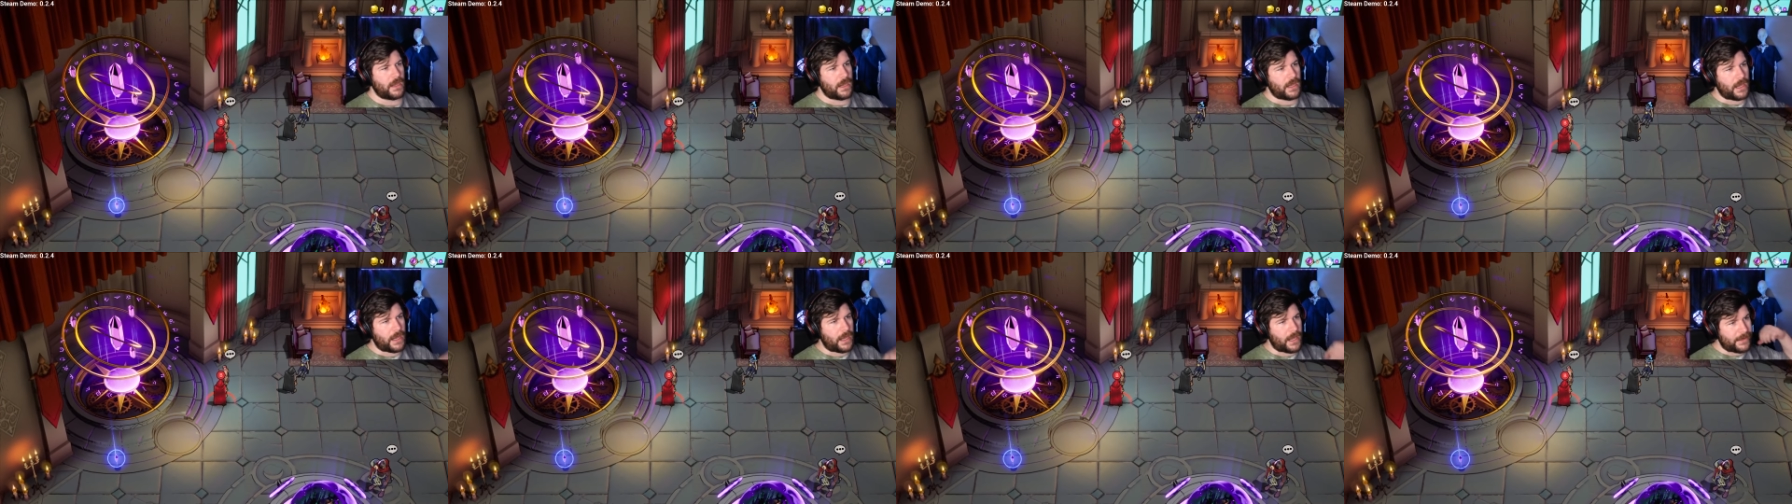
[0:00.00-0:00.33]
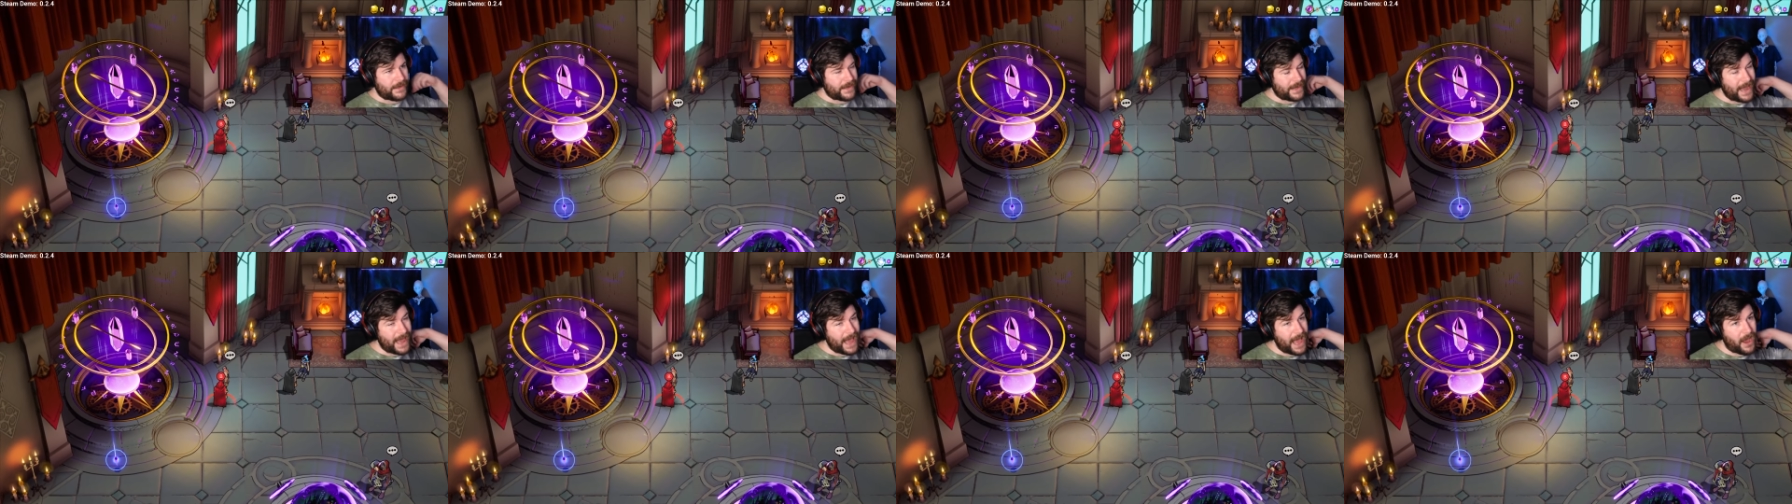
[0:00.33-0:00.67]
Uh,
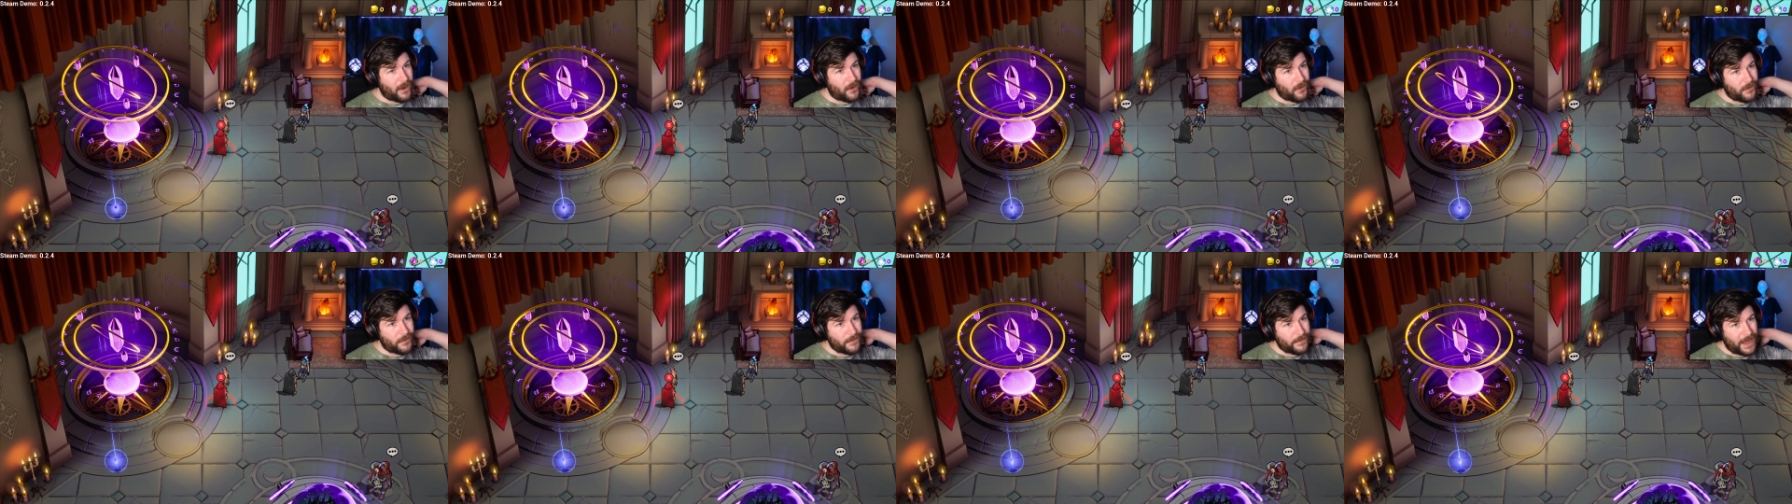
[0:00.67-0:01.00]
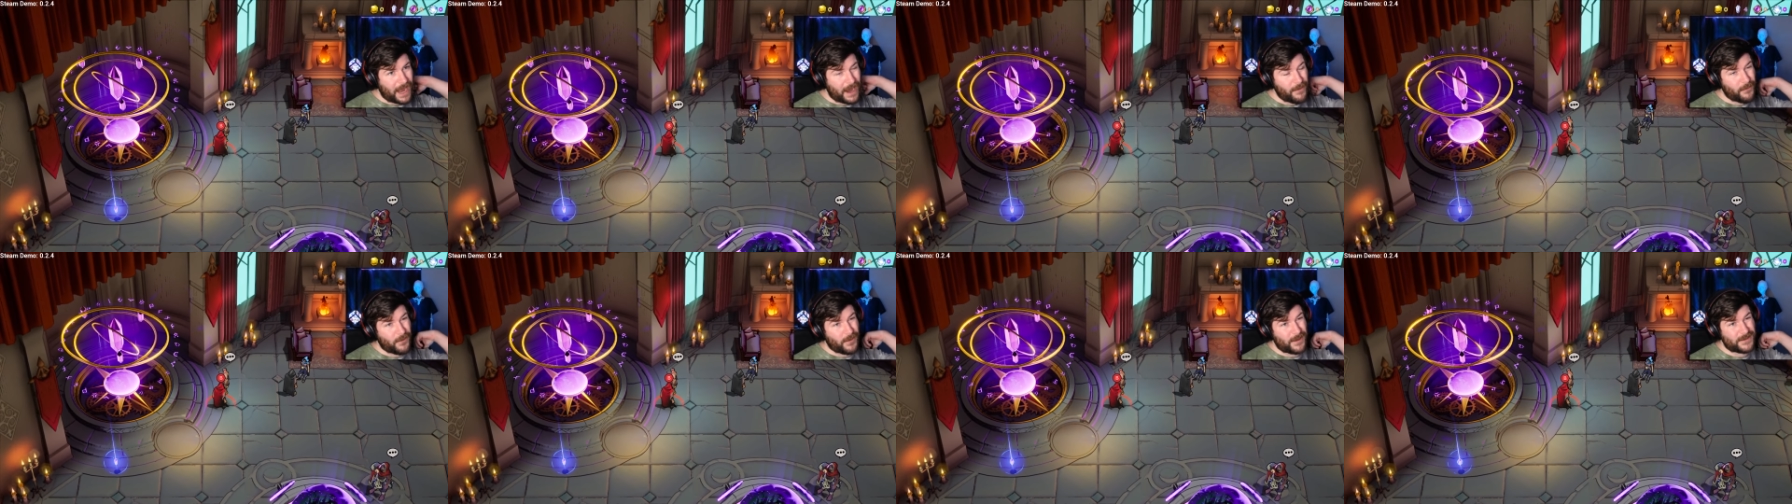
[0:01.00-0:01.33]
now,
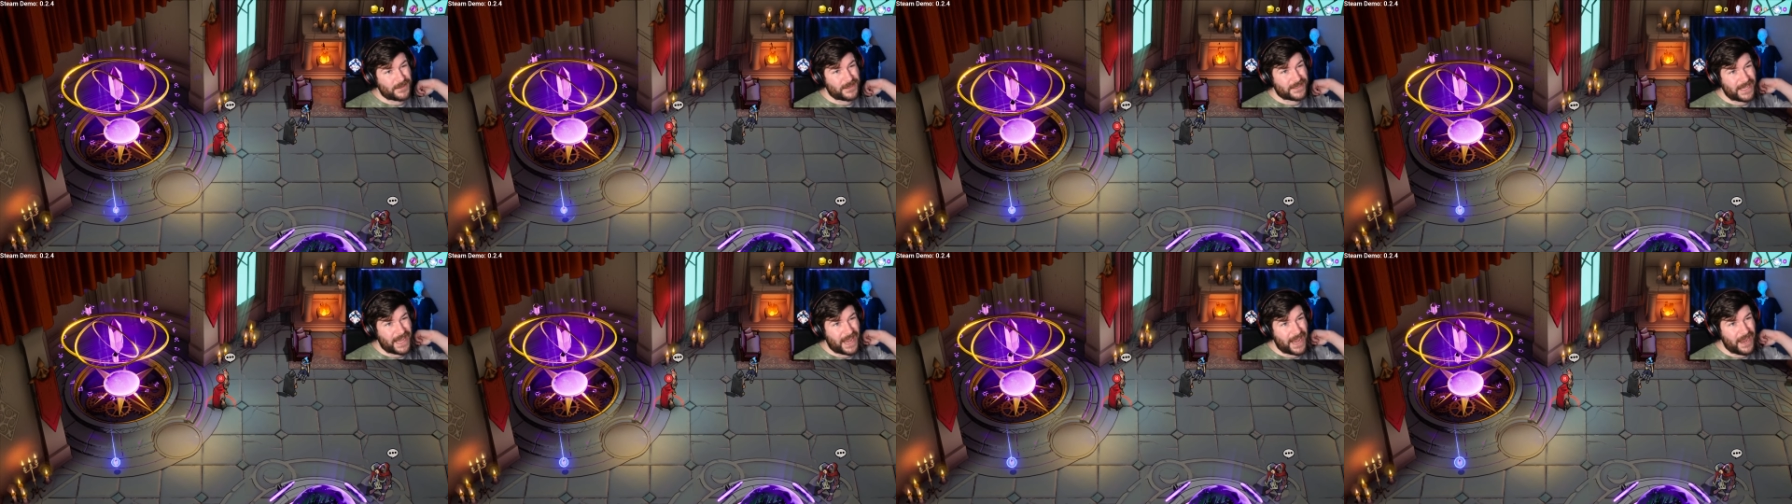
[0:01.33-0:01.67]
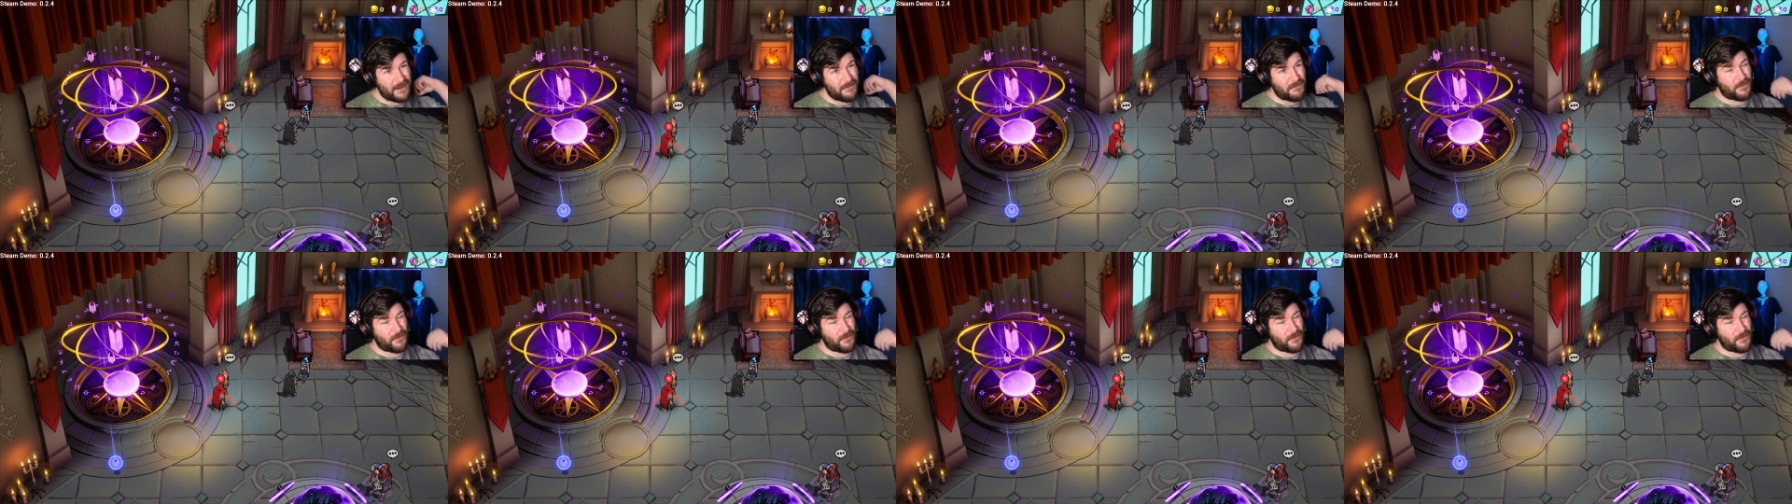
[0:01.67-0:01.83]
I will say,